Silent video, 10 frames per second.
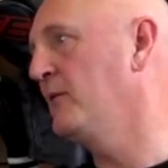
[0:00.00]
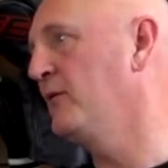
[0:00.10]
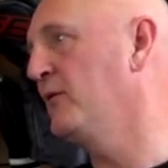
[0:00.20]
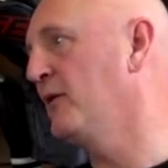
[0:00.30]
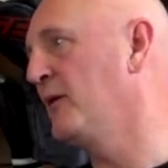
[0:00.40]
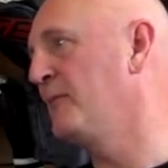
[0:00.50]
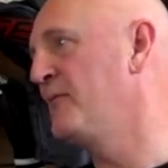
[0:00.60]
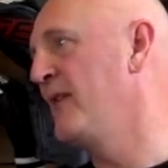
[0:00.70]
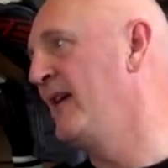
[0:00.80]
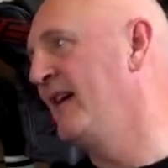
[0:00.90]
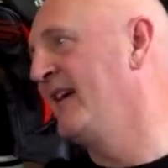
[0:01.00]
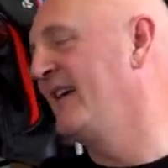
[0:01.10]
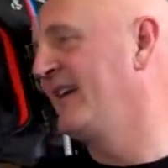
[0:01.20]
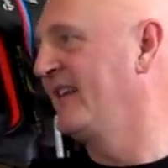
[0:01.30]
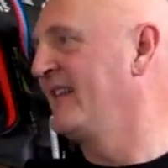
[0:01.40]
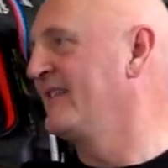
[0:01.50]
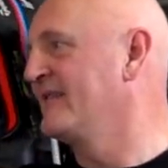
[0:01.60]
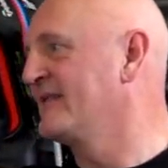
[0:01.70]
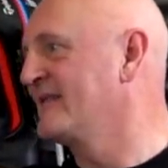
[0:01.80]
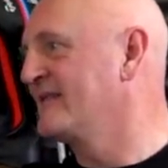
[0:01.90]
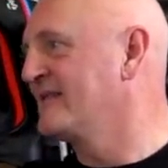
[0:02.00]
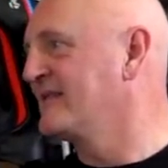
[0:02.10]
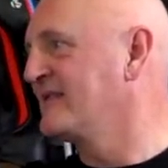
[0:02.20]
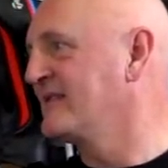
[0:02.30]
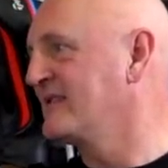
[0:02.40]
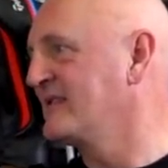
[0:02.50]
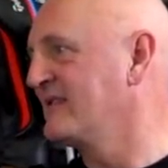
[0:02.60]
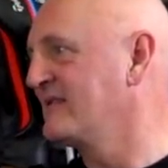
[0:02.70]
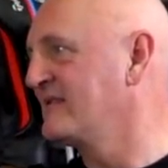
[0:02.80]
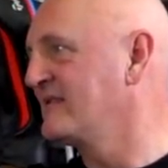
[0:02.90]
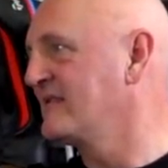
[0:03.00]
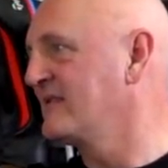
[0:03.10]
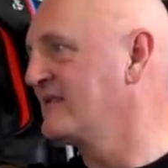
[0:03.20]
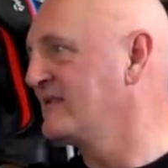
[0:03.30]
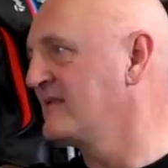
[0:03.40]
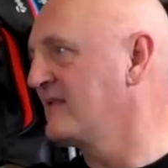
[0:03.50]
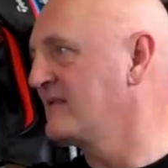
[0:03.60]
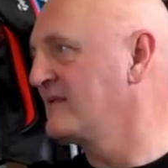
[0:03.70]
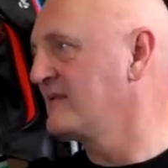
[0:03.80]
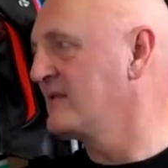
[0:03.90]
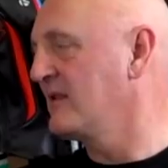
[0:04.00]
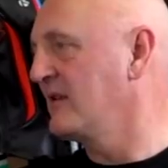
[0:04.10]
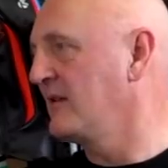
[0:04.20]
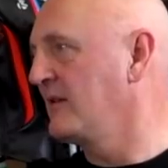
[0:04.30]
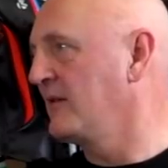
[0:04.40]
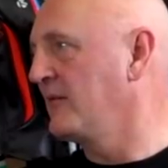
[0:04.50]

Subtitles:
No words are spoken by the person on screen.